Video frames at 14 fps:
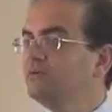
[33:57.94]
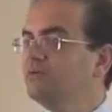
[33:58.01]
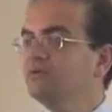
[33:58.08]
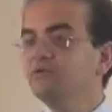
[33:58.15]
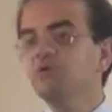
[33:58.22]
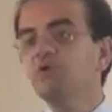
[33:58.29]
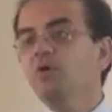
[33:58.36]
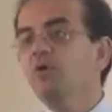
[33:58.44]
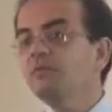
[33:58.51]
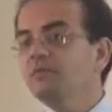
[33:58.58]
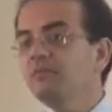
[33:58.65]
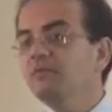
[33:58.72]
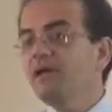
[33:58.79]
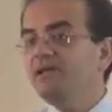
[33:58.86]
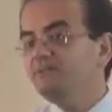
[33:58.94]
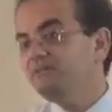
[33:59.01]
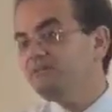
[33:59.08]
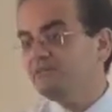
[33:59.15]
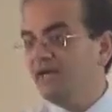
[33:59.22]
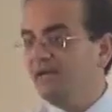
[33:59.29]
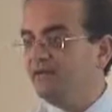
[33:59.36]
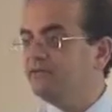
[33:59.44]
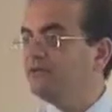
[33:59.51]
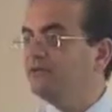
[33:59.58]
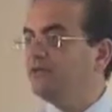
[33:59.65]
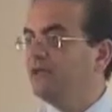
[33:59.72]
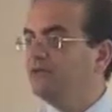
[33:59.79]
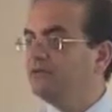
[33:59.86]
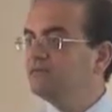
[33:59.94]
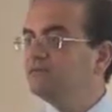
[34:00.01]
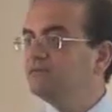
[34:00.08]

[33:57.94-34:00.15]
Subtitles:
You can only imagine it's higher than that.